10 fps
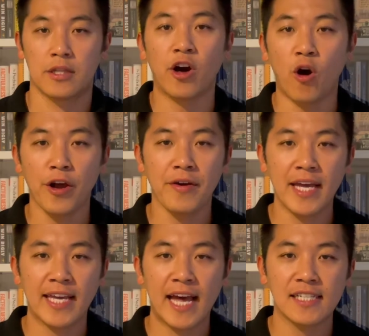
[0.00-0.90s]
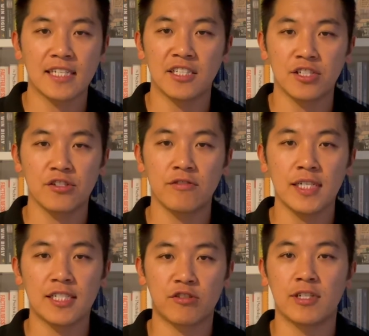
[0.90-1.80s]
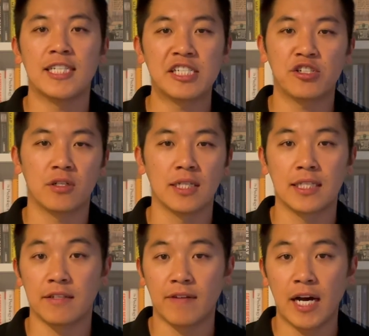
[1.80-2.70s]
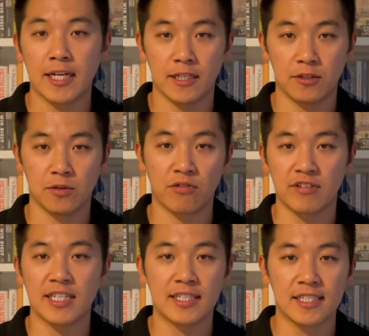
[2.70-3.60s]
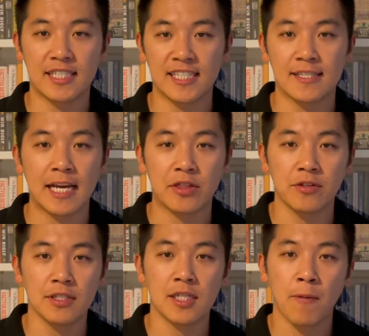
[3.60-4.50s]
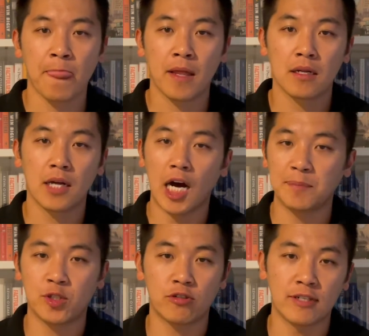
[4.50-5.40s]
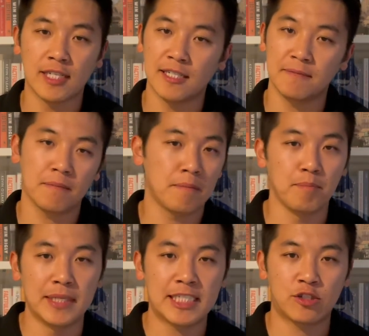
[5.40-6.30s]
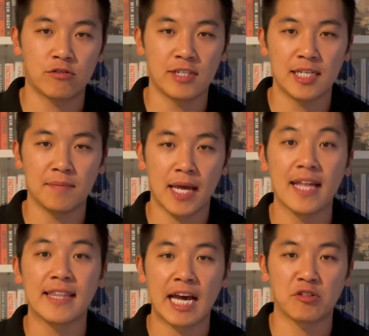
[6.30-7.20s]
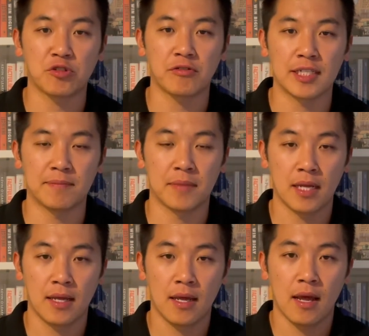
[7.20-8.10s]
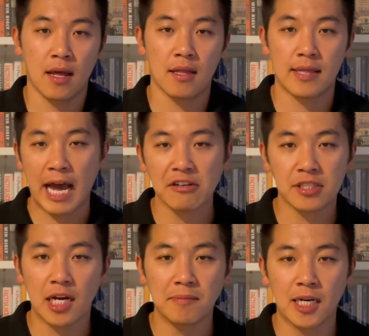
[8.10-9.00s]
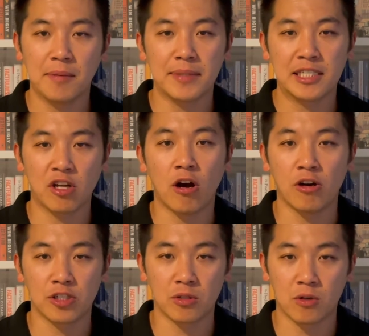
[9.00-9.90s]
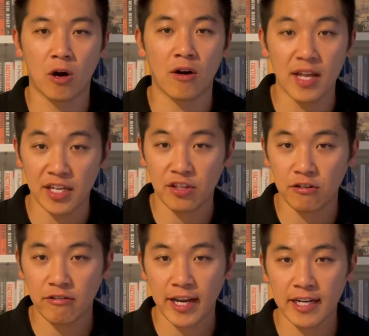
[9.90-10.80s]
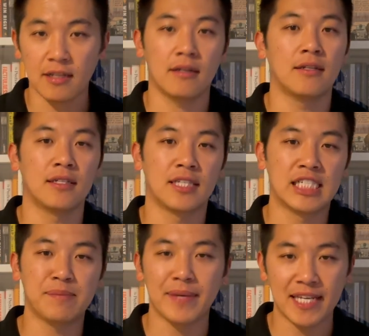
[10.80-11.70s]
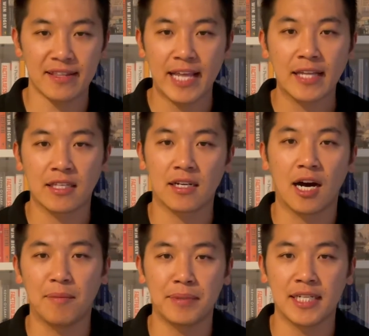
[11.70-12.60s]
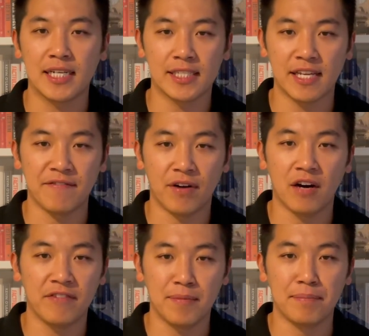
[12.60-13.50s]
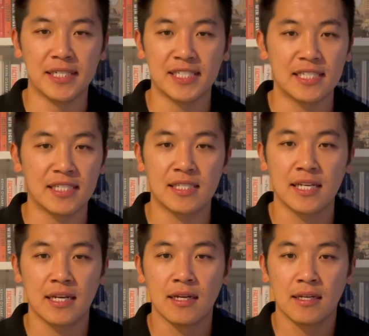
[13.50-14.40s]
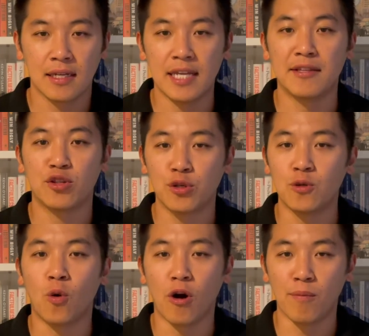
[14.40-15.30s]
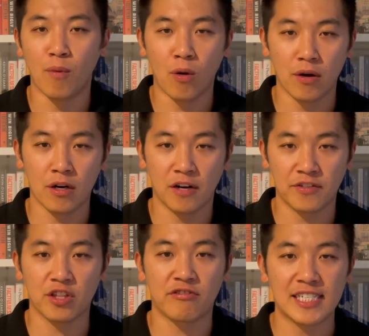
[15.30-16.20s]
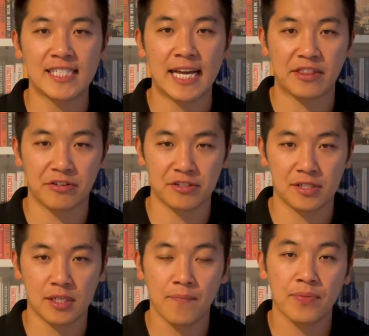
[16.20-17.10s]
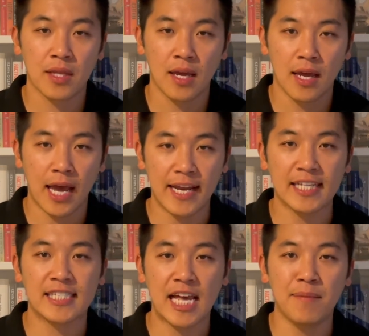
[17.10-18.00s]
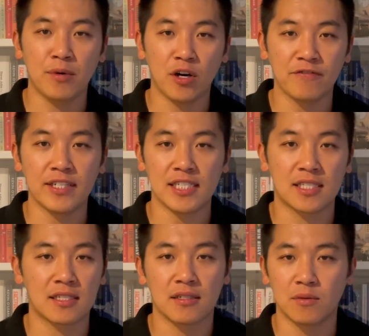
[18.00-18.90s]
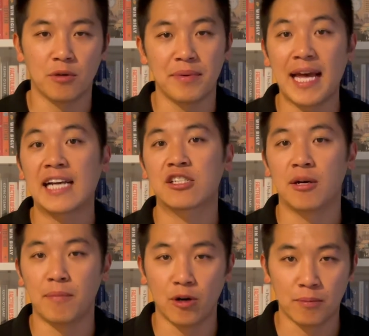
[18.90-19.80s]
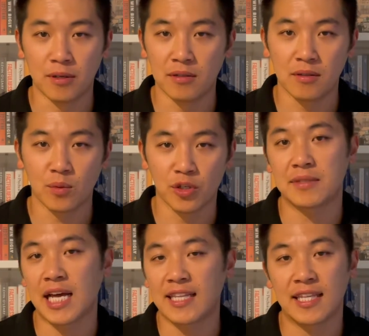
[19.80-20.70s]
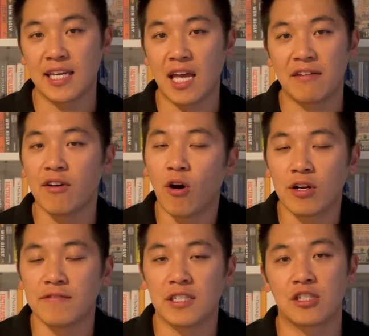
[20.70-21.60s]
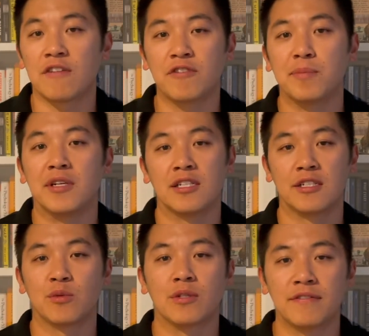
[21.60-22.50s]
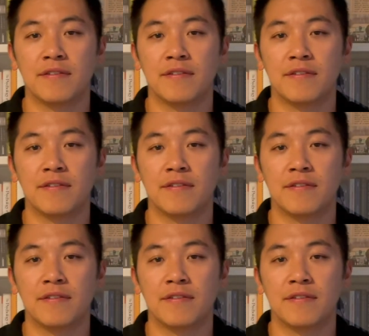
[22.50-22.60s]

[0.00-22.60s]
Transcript: The oil and gas industry is traditionally divided into three distinct sectors upstream, midstream, and downstream. Now, some companies are also called integrated. This means that the company is involved in business in two or more of the three sectors. An example of this will be ExxonMobil, which I think all of us are familiar with.